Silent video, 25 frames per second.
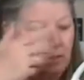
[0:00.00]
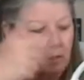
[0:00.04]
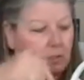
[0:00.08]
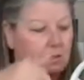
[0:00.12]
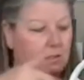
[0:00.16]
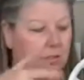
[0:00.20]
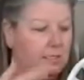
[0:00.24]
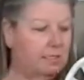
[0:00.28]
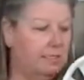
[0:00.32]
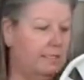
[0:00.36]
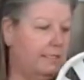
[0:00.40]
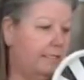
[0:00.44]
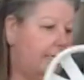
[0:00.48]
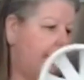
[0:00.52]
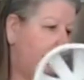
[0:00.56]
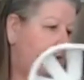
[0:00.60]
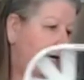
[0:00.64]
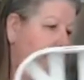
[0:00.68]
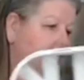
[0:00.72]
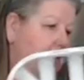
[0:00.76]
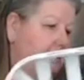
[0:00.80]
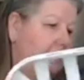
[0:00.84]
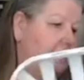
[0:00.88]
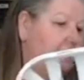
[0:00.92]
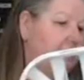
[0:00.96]

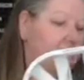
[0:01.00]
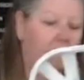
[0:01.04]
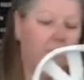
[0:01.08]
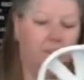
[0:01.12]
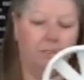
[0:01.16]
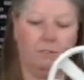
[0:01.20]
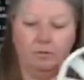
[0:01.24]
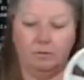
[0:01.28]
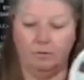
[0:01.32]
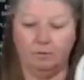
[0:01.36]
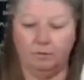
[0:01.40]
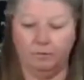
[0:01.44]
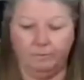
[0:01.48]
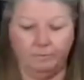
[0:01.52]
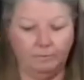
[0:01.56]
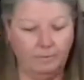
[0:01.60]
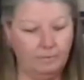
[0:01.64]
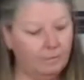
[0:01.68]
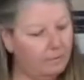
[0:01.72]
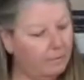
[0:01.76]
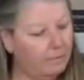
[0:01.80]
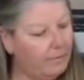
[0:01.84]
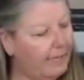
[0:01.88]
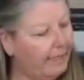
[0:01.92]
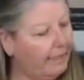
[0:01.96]
stand, too.
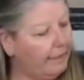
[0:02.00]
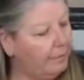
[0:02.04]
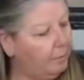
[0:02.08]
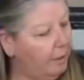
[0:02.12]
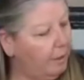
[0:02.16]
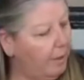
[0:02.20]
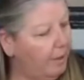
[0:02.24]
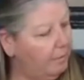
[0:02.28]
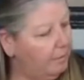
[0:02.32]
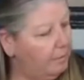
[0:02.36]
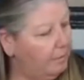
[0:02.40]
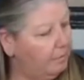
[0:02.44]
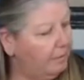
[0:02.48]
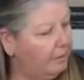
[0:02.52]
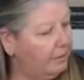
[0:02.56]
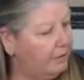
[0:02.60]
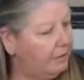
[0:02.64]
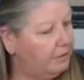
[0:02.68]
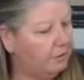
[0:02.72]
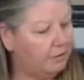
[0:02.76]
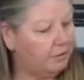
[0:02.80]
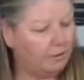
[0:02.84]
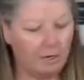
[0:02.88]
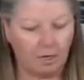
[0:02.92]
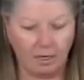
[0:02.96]
I could probably
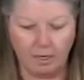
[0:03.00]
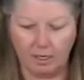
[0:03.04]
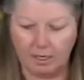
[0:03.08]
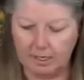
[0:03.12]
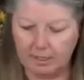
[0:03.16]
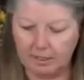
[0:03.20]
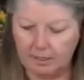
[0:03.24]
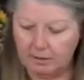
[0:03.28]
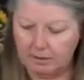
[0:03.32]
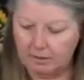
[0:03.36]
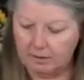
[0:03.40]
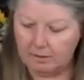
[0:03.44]
try.